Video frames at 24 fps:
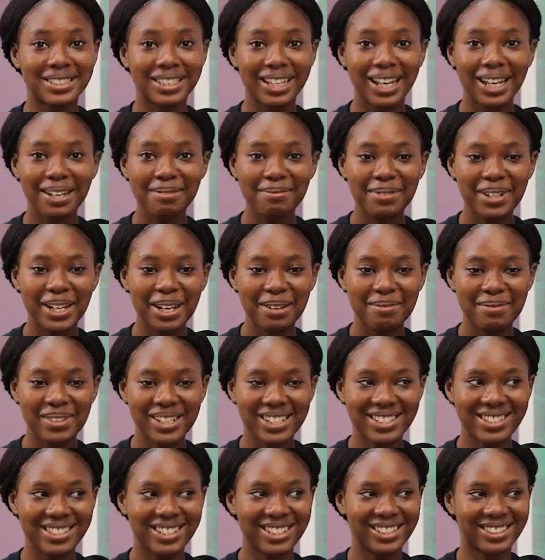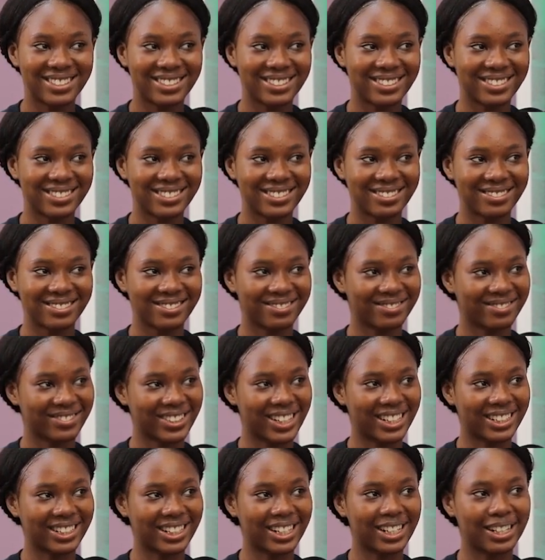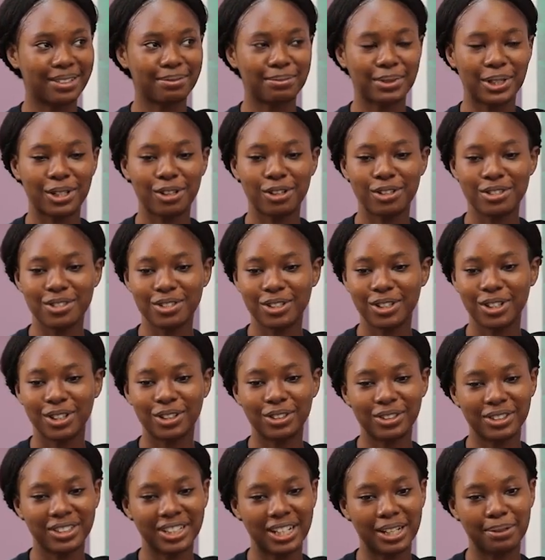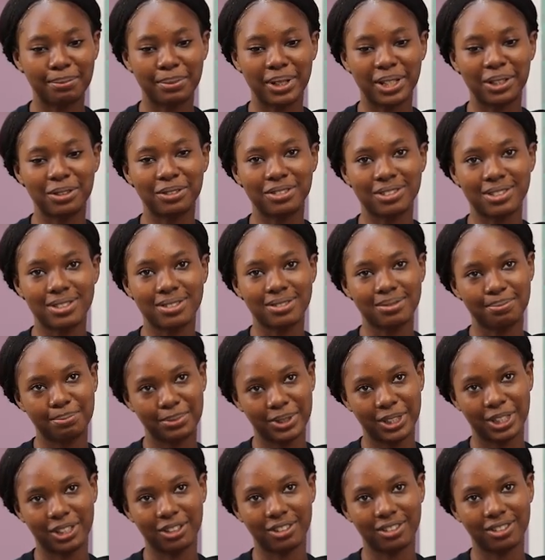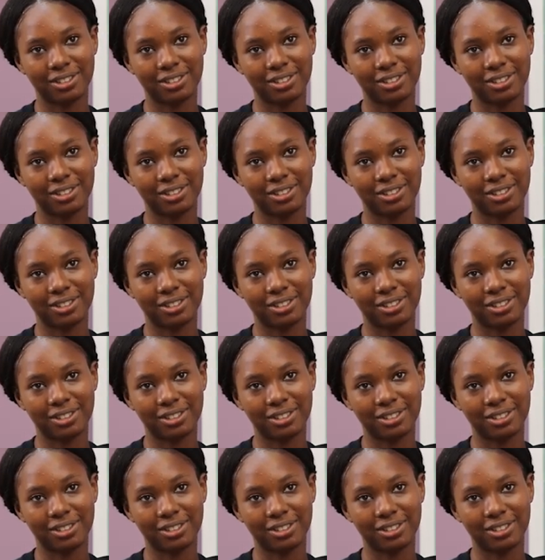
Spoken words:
Send me a message. Because call, I might not pick